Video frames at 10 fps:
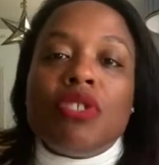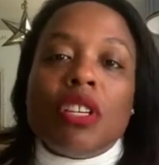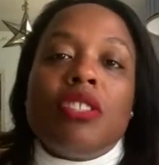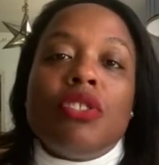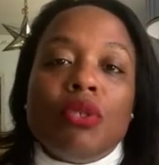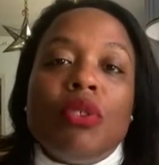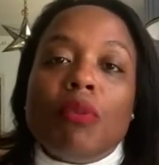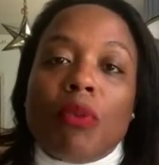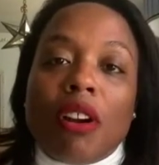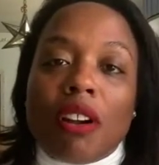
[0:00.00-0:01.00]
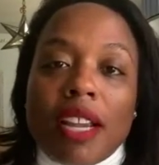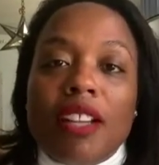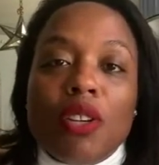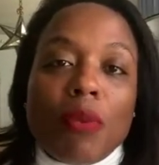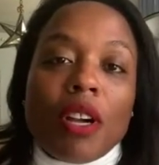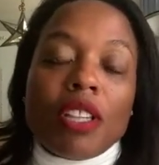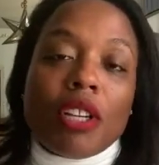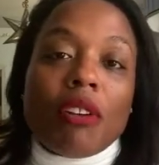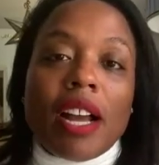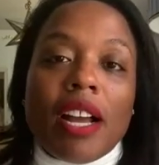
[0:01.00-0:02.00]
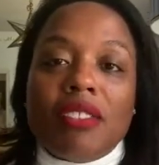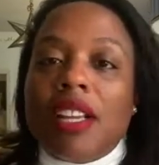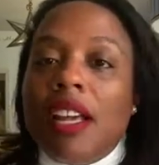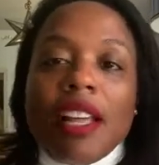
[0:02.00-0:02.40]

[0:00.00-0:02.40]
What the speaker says: just do the work and you work the ground,